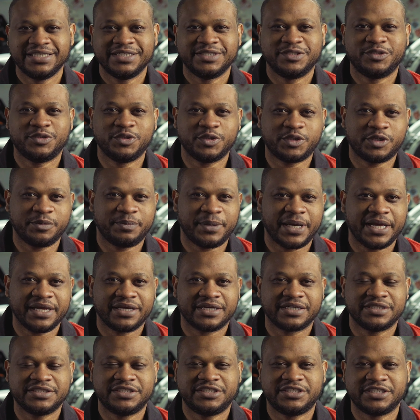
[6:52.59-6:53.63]
Ducabike
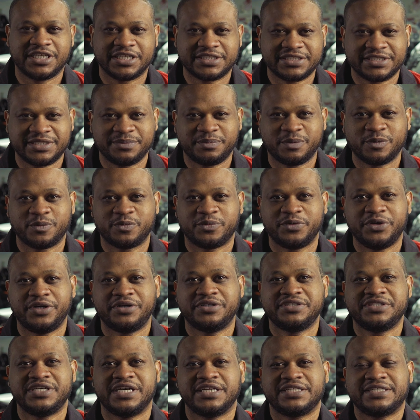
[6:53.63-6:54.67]
Adjustable Rear
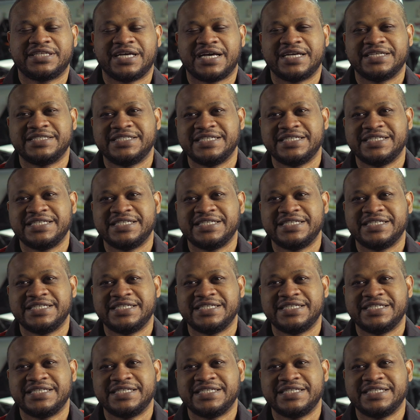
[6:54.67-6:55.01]
Set, guys.